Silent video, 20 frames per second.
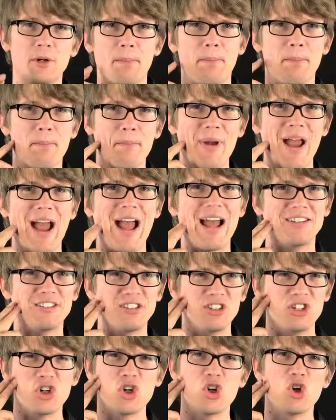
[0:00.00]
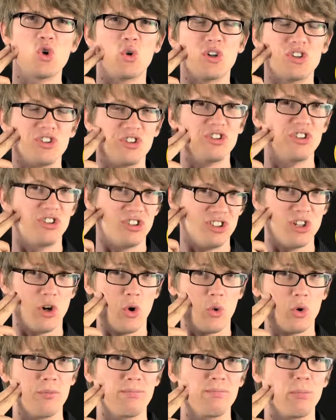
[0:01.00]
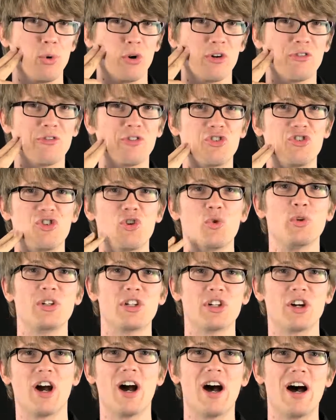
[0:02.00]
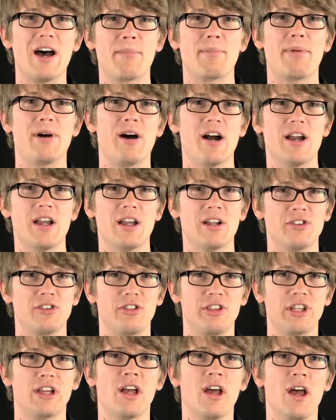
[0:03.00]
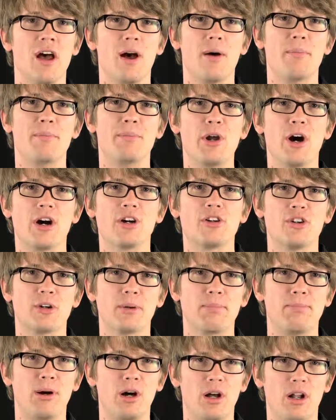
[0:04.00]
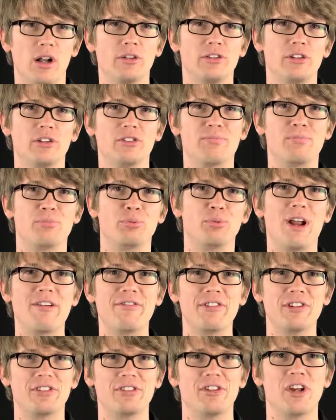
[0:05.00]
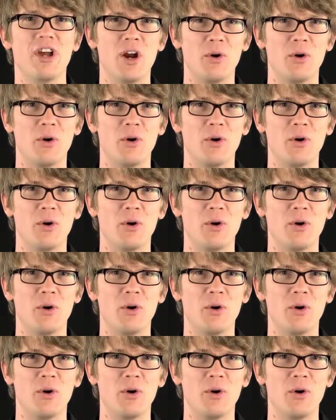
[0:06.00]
your masseter, which is, important for chewing your hot pockets, the abductor pollicis brevis,